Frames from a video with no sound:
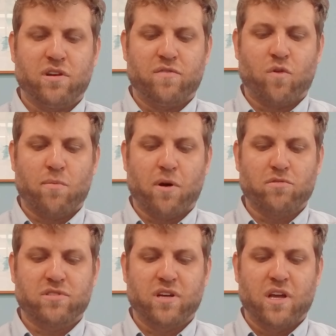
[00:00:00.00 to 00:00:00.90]
and
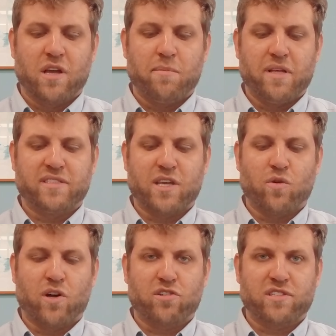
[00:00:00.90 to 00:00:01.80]
foremost, means that
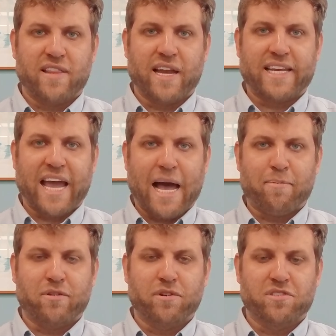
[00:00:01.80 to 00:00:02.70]
you understand that
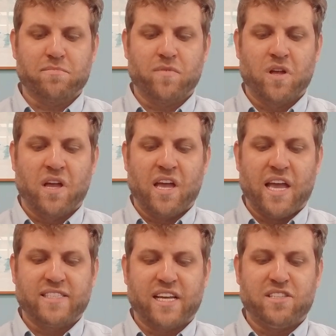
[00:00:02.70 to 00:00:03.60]
capitalism
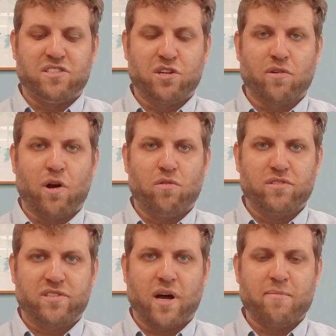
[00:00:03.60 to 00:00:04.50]
is a
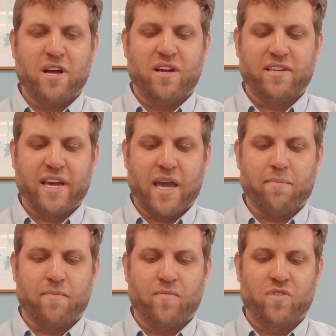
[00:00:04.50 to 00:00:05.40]
zero-sum
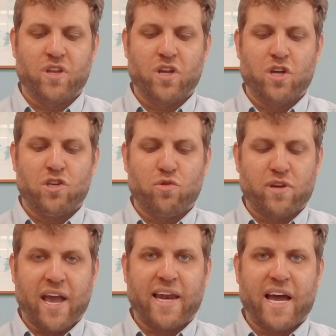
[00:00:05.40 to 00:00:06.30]
game. You
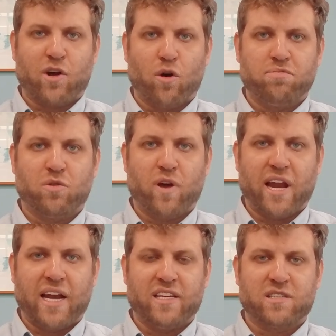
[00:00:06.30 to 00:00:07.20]
cannot hope to win
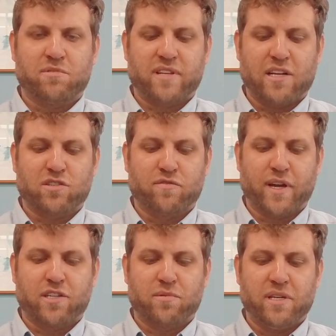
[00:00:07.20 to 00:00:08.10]
any substantial
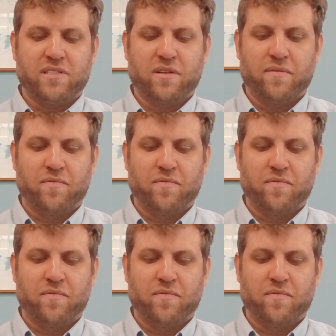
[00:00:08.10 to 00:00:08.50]
victories.